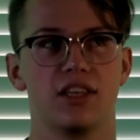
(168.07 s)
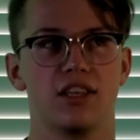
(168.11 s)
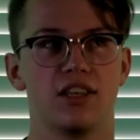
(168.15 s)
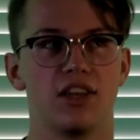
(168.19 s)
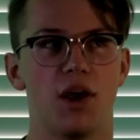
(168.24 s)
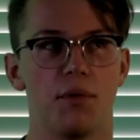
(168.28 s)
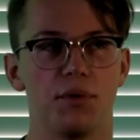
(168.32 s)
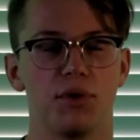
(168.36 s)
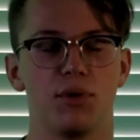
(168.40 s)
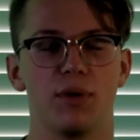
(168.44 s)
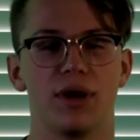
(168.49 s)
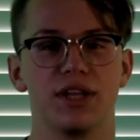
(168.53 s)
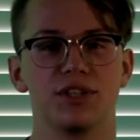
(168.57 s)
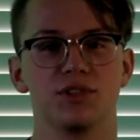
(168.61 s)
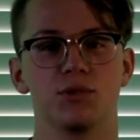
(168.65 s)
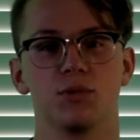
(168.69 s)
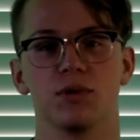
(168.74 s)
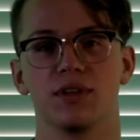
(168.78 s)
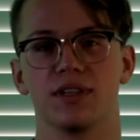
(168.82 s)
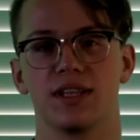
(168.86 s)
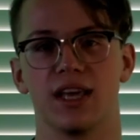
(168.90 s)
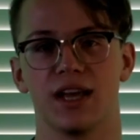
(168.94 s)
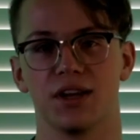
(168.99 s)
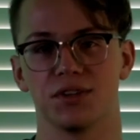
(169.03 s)

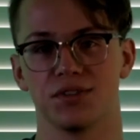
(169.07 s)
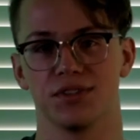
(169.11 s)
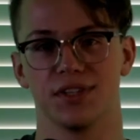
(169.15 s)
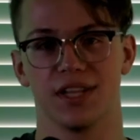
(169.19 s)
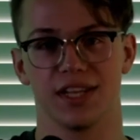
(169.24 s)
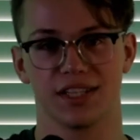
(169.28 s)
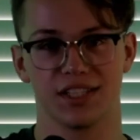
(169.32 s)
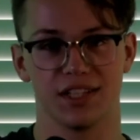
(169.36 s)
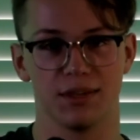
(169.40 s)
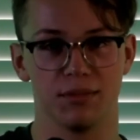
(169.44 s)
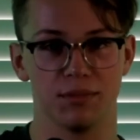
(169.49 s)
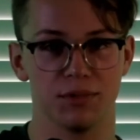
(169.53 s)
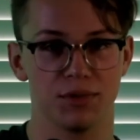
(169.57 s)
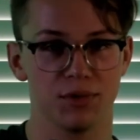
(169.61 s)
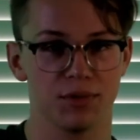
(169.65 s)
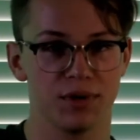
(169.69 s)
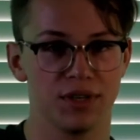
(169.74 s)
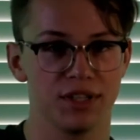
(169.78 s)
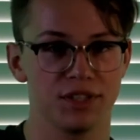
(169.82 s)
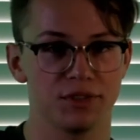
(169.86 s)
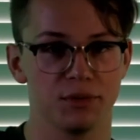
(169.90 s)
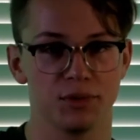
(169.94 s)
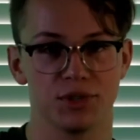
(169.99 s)
WH-1000XM3s,